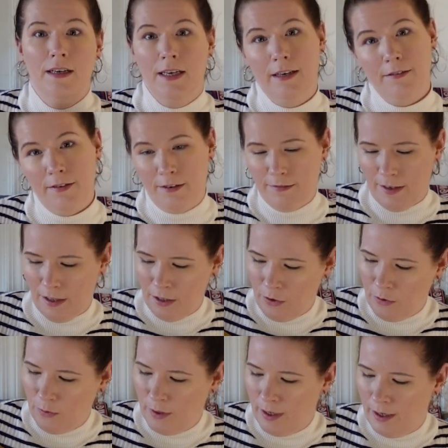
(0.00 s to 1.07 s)
Give her a
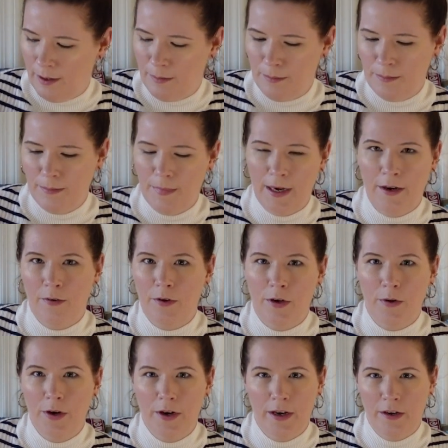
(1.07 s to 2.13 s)
follow. I don't
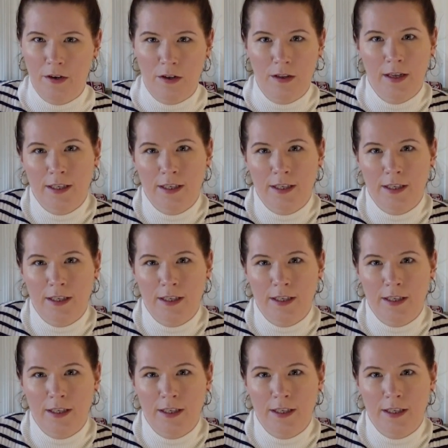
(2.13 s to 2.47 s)
know her at all.